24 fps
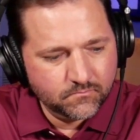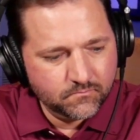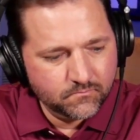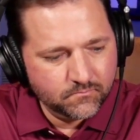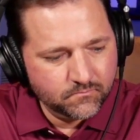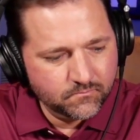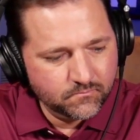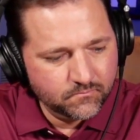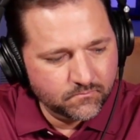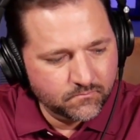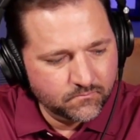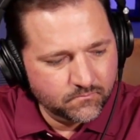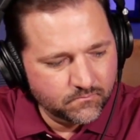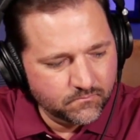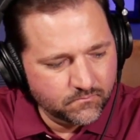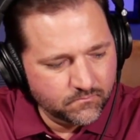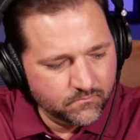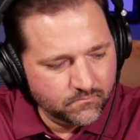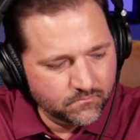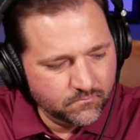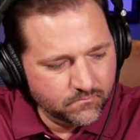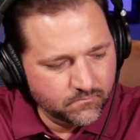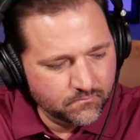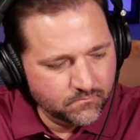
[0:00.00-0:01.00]

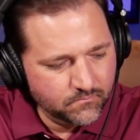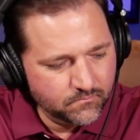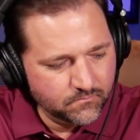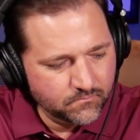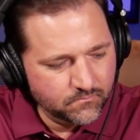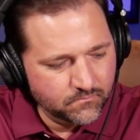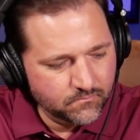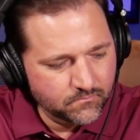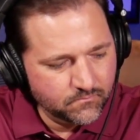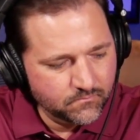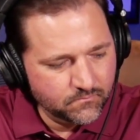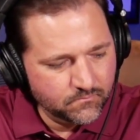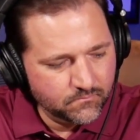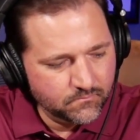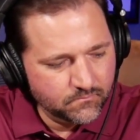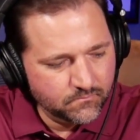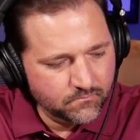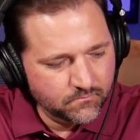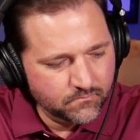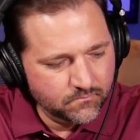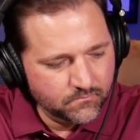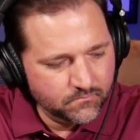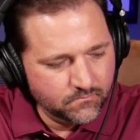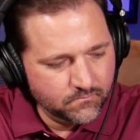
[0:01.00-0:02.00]

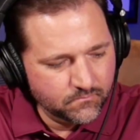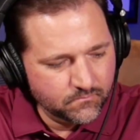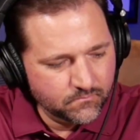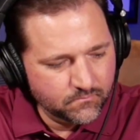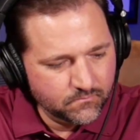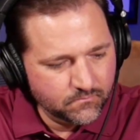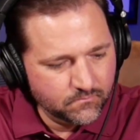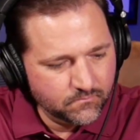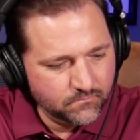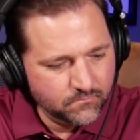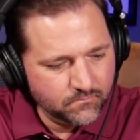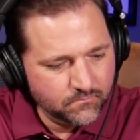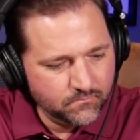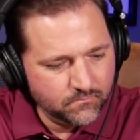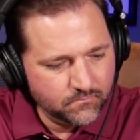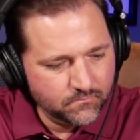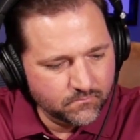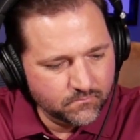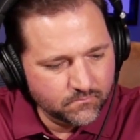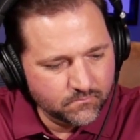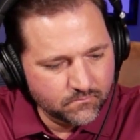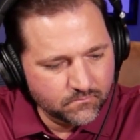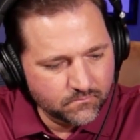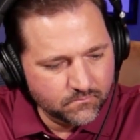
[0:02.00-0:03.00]

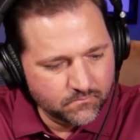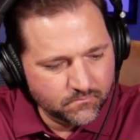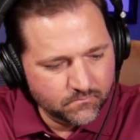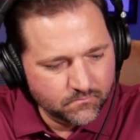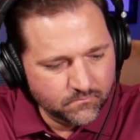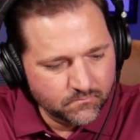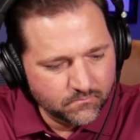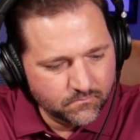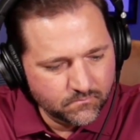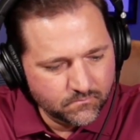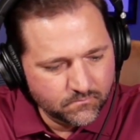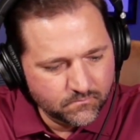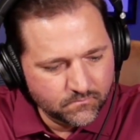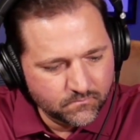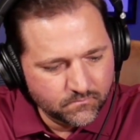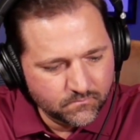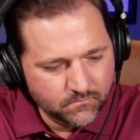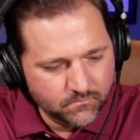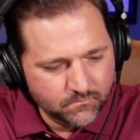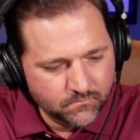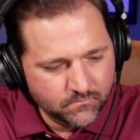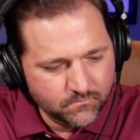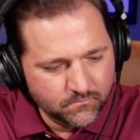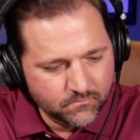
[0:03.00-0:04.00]

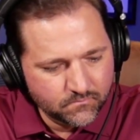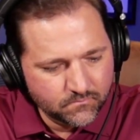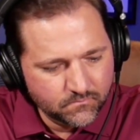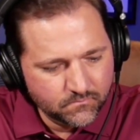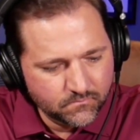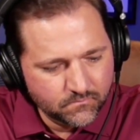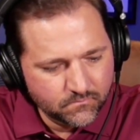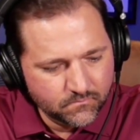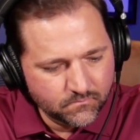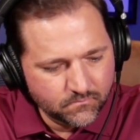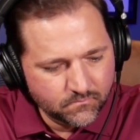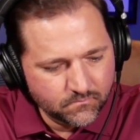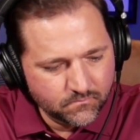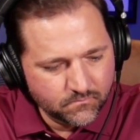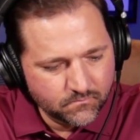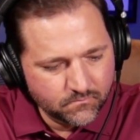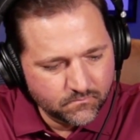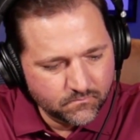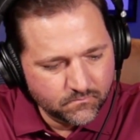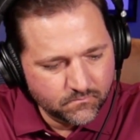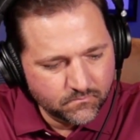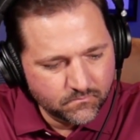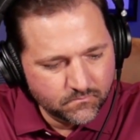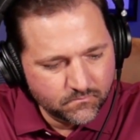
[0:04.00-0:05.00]

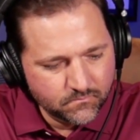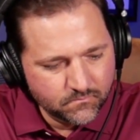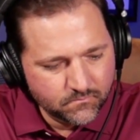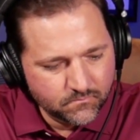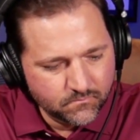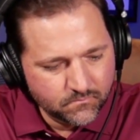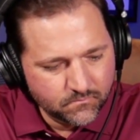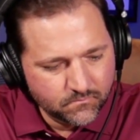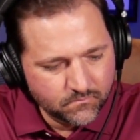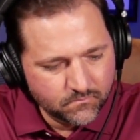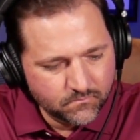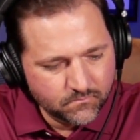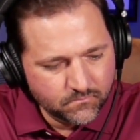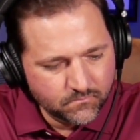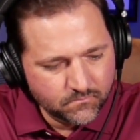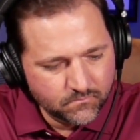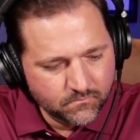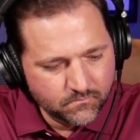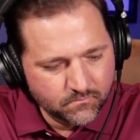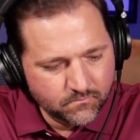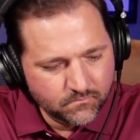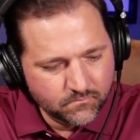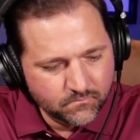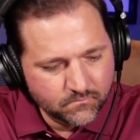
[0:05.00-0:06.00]

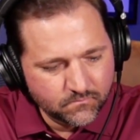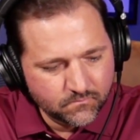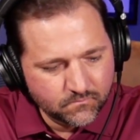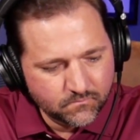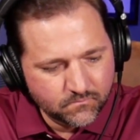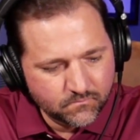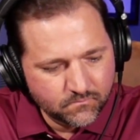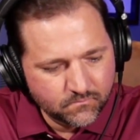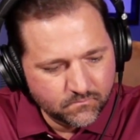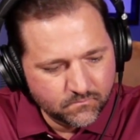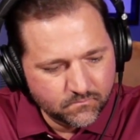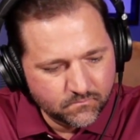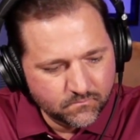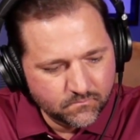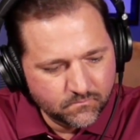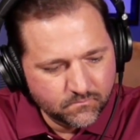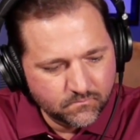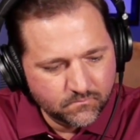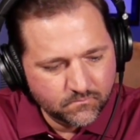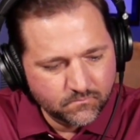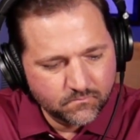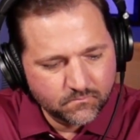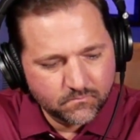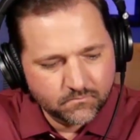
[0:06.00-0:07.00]

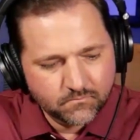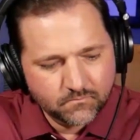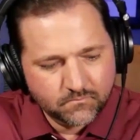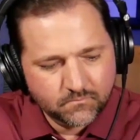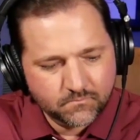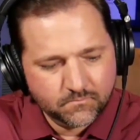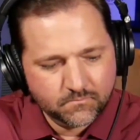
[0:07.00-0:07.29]
No words are spoken by the person on screen.